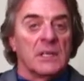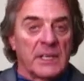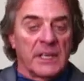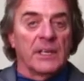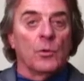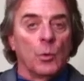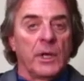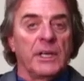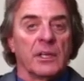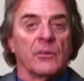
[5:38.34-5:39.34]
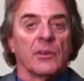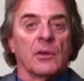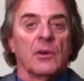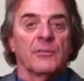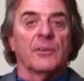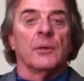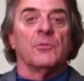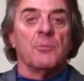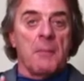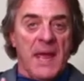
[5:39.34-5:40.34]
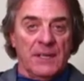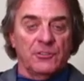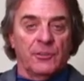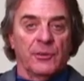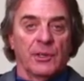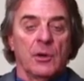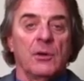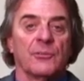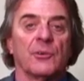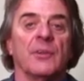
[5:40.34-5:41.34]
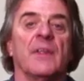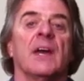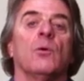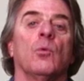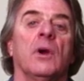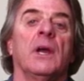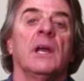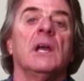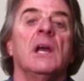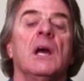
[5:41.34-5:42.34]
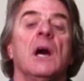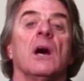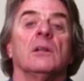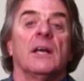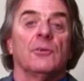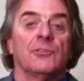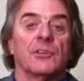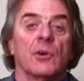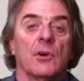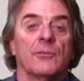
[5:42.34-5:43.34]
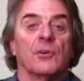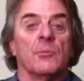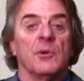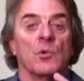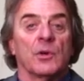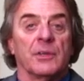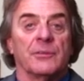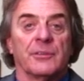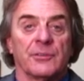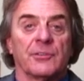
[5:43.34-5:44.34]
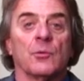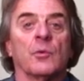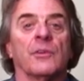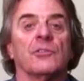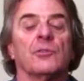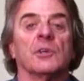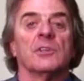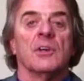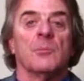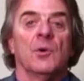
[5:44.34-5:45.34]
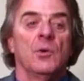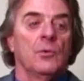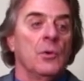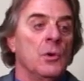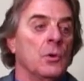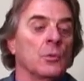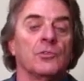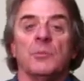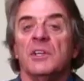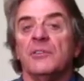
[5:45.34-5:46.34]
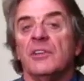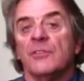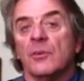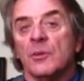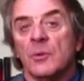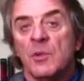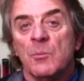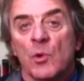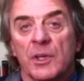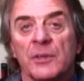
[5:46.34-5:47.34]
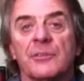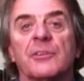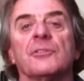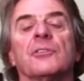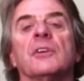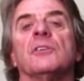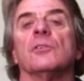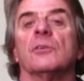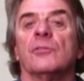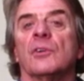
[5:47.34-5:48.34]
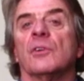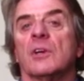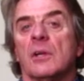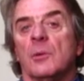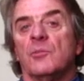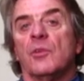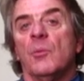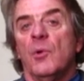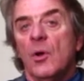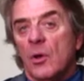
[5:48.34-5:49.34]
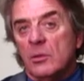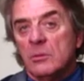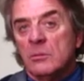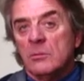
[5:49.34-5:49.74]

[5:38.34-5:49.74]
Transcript: Getting the weighting of the golf clubs matched to the golfer in that way allows the golfer to be more consistent with his swing tempo, which means he's going to be more consistent at delivering the club to the ball.